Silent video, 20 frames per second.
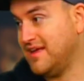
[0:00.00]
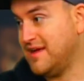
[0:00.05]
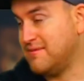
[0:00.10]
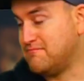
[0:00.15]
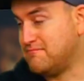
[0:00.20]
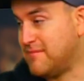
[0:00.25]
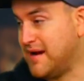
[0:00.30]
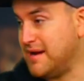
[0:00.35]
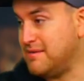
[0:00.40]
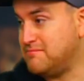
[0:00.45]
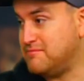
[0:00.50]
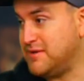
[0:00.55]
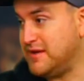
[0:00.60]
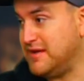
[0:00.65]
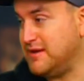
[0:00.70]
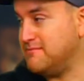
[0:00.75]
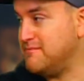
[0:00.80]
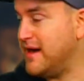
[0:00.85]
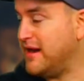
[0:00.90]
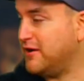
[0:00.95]
it might
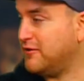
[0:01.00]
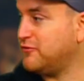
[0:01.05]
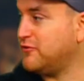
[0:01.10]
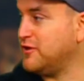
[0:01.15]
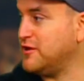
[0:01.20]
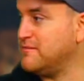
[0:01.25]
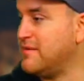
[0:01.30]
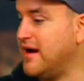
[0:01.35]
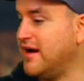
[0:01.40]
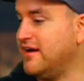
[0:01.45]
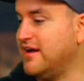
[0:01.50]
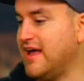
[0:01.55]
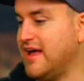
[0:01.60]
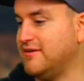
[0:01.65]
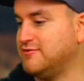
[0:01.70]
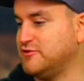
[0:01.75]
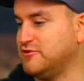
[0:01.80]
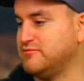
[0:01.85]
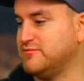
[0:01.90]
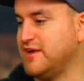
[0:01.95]
be better for your body to
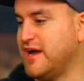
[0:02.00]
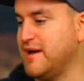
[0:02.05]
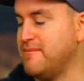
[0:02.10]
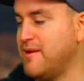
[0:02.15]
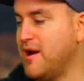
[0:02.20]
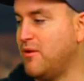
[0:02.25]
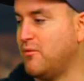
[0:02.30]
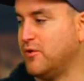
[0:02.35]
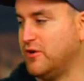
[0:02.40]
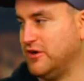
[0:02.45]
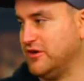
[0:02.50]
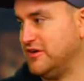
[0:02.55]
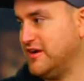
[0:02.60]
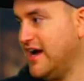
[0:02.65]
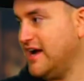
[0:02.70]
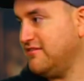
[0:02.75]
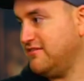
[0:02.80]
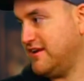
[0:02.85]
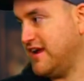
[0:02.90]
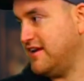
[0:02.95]
have some time out where you're
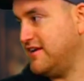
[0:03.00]
not